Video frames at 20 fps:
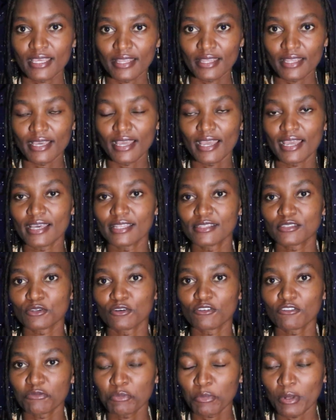in the hands
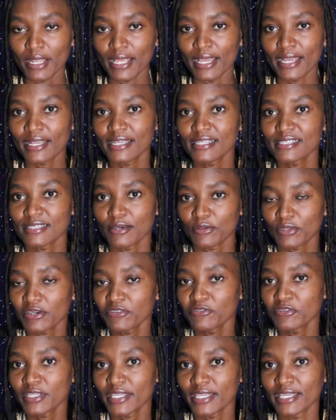of black South
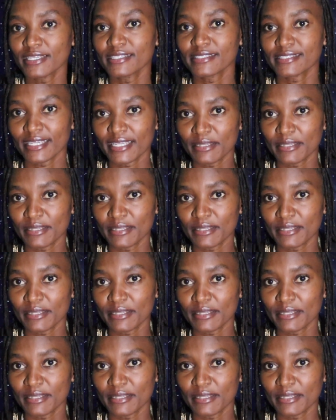Africans,